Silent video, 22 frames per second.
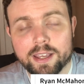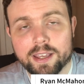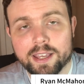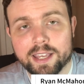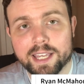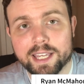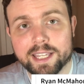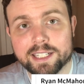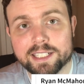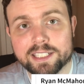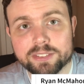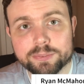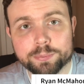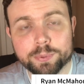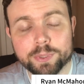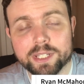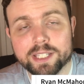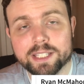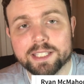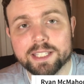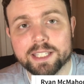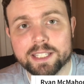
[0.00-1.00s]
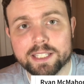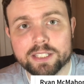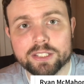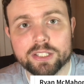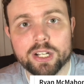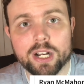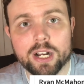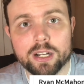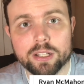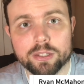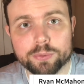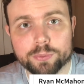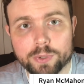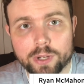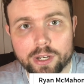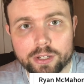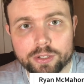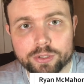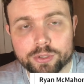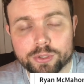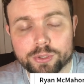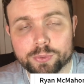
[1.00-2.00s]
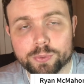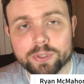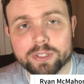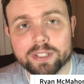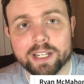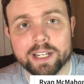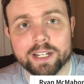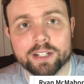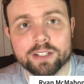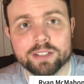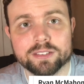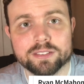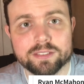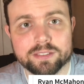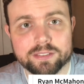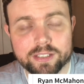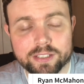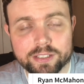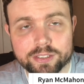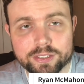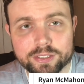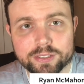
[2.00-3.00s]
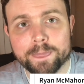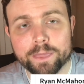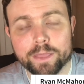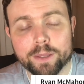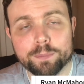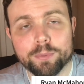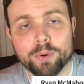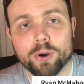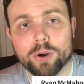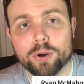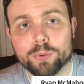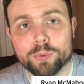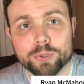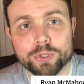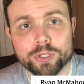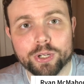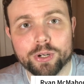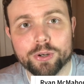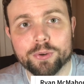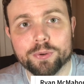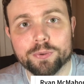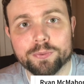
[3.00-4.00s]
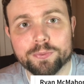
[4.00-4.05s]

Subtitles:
and he's playing in Colorado where the air is thinner. The ball will go